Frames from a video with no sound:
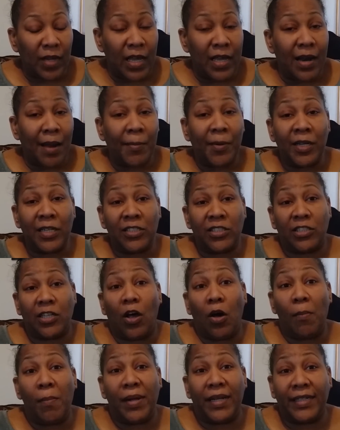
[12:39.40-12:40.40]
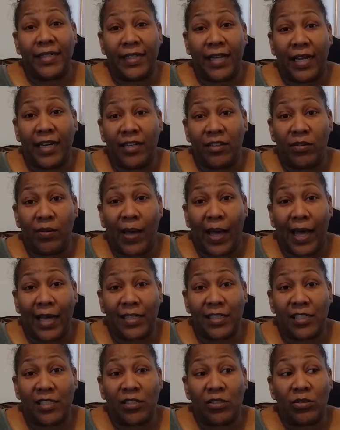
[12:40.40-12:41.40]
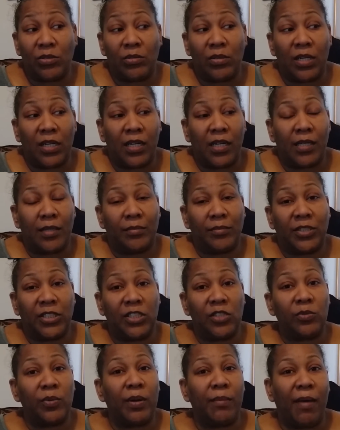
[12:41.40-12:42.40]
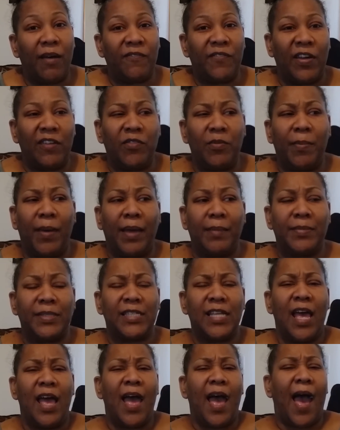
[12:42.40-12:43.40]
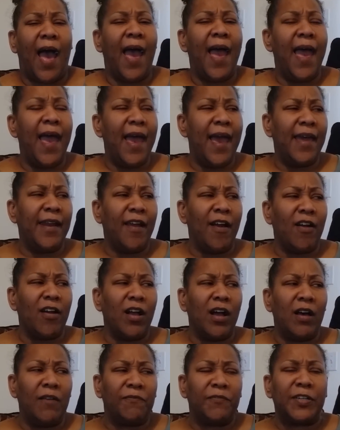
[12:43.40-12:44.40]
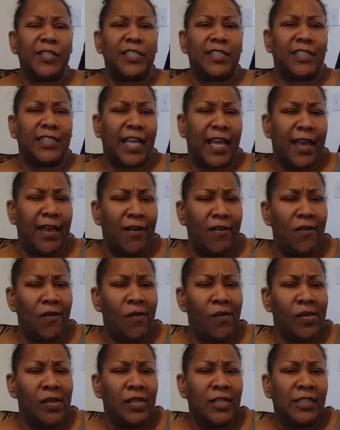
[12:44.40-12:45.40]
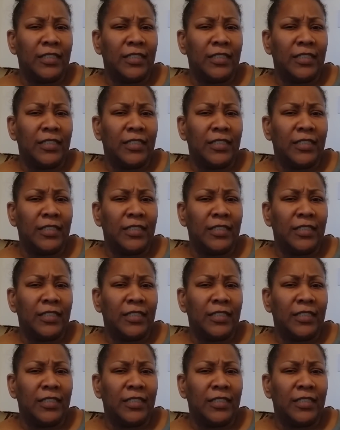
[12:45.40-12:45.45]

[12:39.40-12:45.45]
I'm going to show Bellanae to you guys too. She's one of my favorite babies. I had her up for sale.